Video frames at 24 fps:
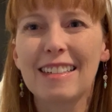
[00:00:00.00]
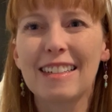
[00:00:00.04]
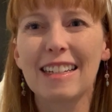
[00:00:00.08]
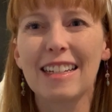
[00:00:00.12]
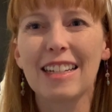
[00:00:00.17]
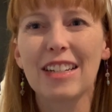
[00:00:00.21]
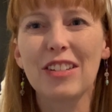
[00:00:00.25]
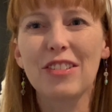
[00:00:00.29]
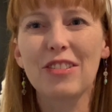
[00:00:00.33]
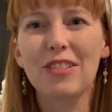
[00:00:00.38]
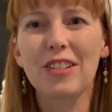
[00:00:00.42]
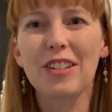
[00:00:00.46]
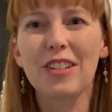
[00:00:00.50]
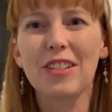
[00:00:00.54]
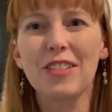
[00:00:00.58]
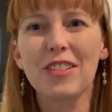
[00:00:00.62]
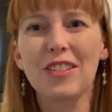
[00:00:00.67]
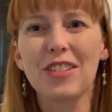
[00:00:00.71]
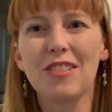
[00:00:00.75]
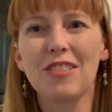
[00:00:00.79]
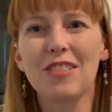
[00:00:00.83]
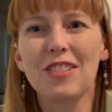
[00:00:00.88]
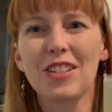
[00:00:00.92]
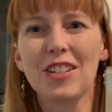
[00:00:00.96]
to introduce
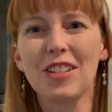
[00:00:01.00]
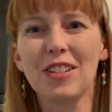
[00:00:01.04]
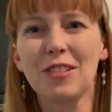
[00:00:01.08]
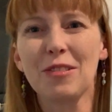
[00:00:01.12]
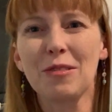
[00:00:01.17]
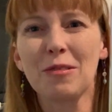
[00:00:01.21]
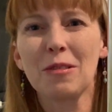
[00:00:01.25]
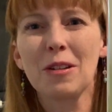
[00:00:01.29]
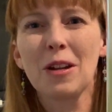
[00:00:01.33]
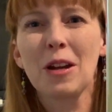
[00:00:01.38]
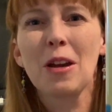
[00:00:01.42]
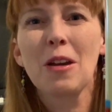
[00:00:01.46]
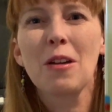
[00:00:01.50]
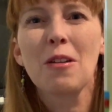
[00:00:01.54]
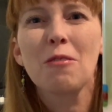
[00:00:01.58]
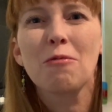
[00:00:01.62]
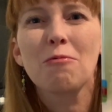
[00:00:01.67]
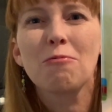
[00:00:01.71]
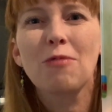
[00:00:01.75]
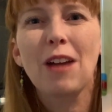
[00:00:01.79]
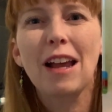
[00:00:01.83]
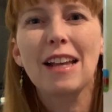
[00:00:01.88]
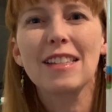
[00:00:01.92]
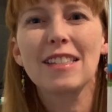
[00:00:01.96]
you to
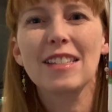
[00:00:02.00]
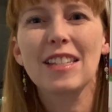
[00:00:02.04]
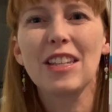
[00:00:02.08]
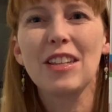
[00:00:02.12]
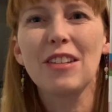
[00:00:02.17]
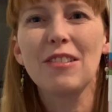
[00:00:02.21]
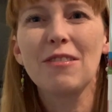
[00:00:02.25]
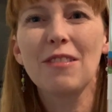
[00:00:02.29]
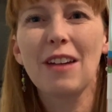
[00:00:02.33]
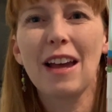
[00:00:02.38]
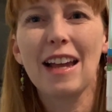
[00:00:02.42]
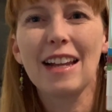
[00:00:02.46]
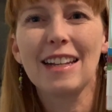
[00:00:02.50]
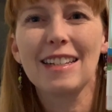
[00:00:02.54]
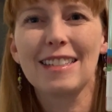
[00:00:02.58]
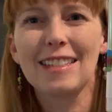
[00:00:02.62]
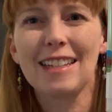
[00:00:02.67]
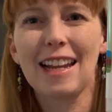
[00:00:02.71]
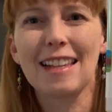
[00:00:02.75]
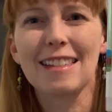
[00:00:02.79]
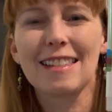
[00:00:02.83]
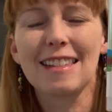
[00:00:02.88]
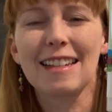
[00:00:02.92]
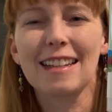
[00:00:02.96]
Rescue and
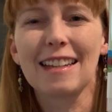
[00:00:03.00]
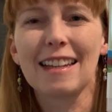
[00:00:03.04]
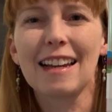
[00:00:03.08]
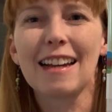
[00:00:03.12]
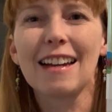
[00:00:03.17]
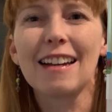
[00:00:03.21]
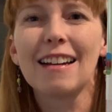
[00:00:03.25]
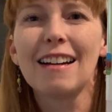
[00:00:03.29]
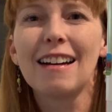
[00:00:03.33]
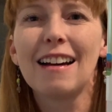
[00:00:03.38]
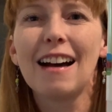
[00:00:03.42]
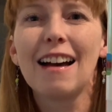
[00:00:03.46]
Jessica,